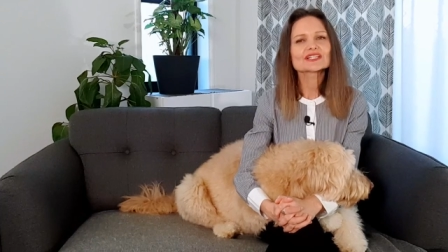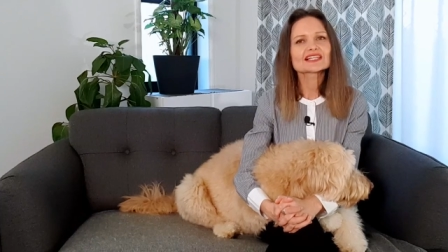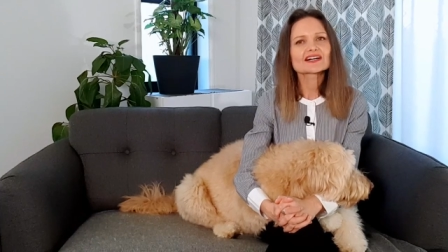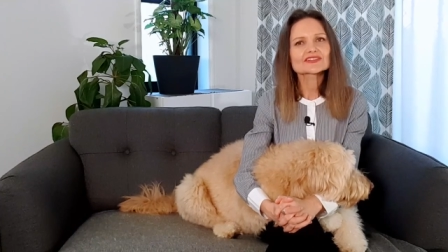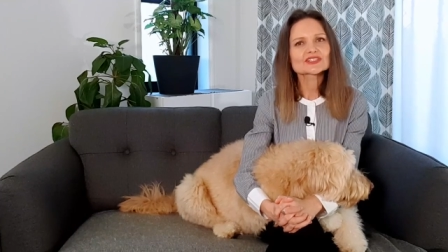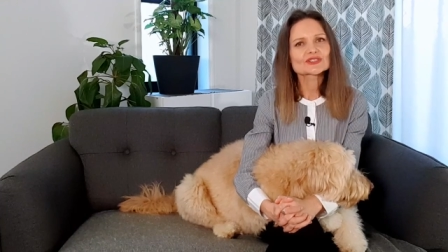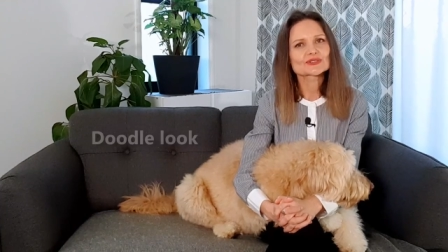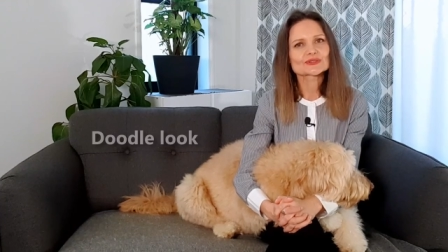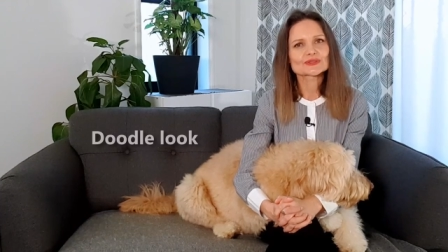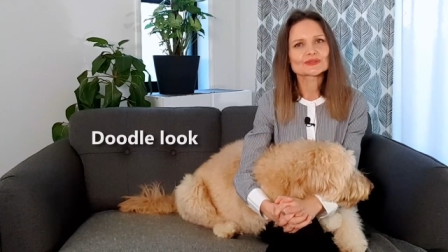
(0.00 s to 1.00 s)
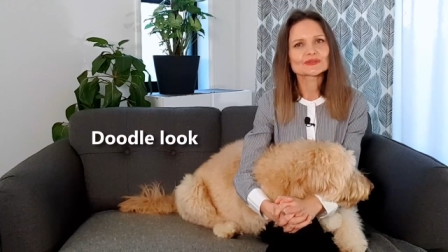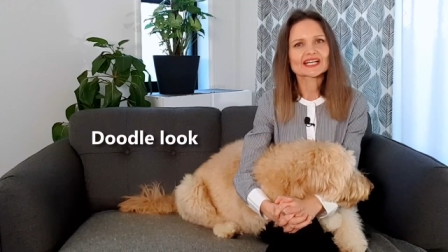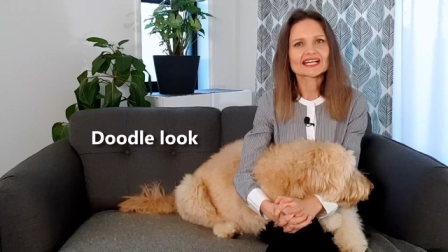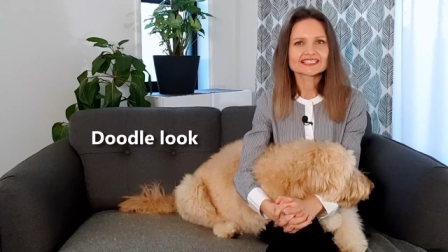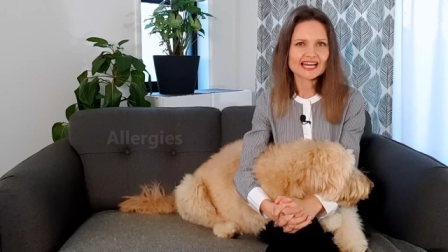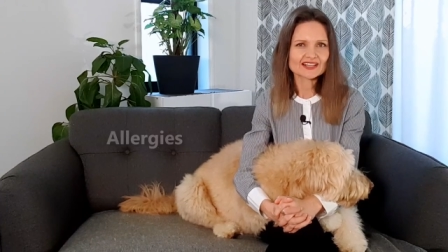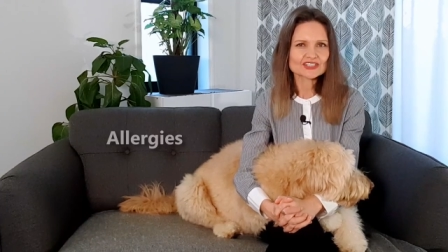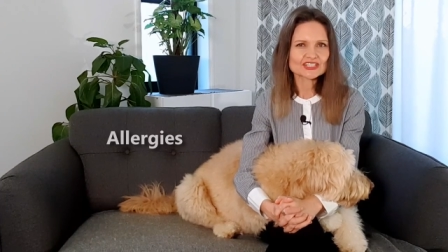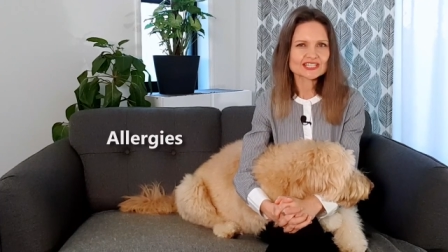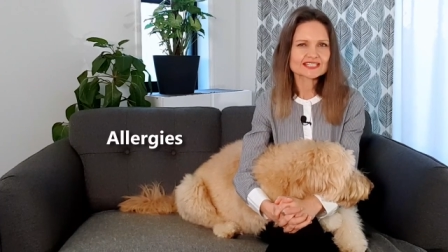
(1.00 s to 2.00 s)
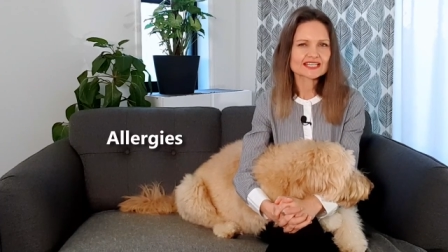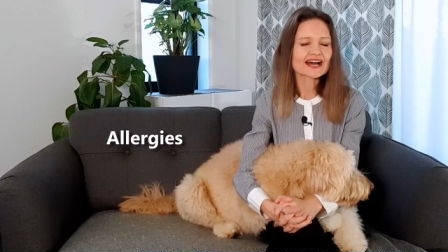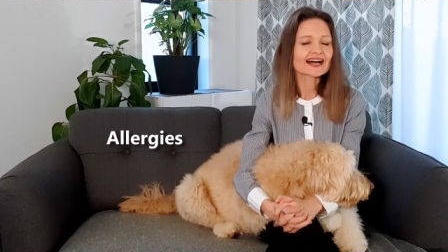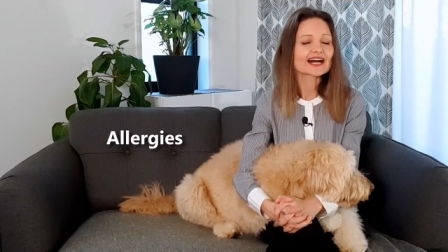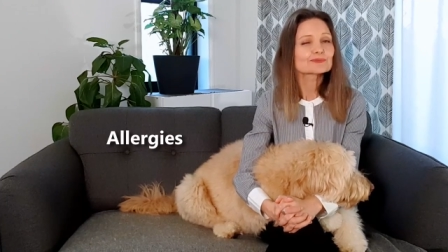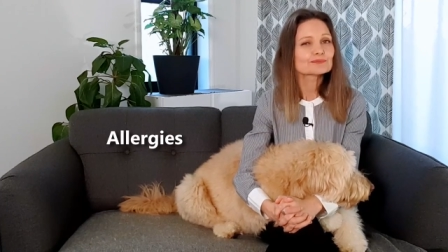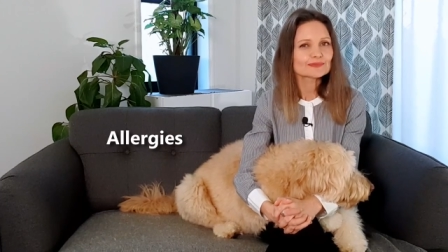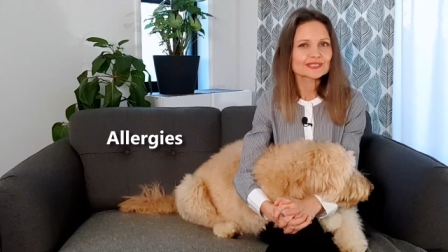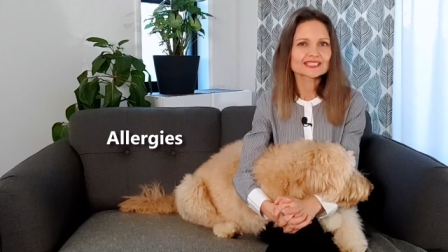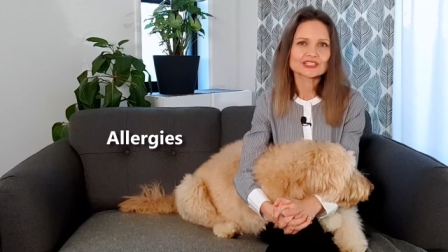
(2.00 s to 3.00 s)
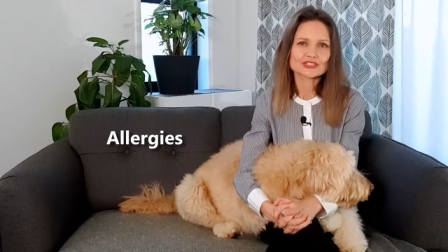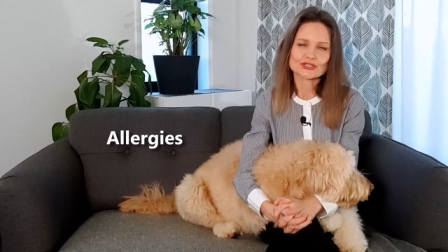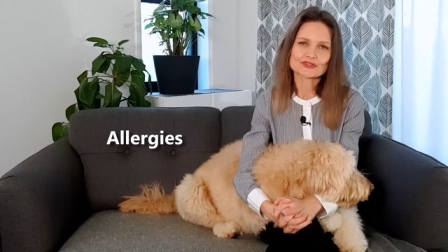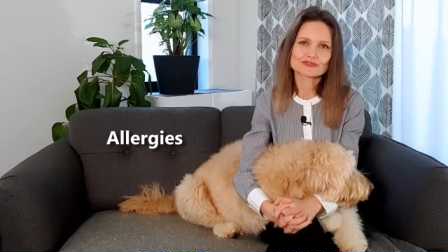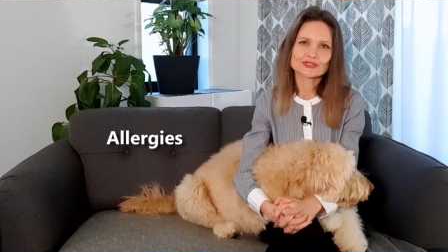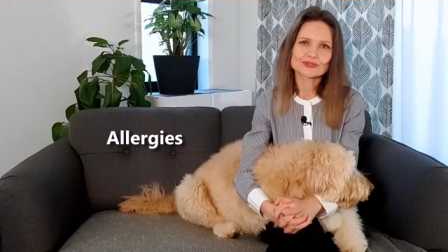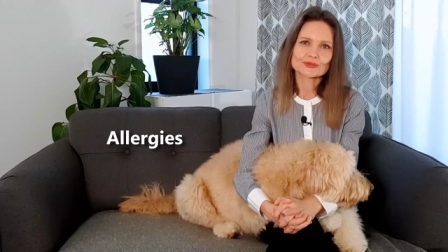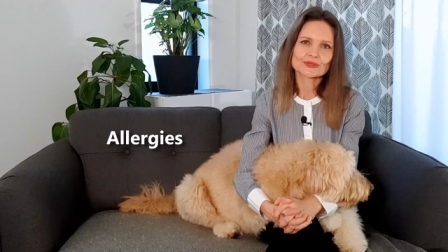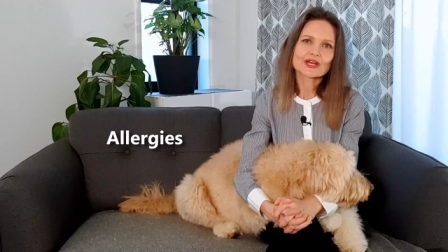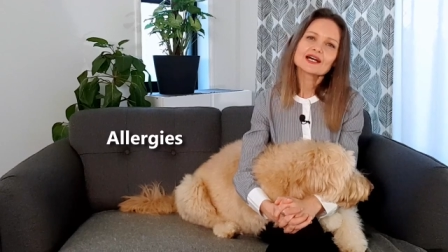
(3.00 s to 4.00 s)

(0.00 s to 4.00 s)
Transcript: you love the doodle look and allergies are a big issue for you,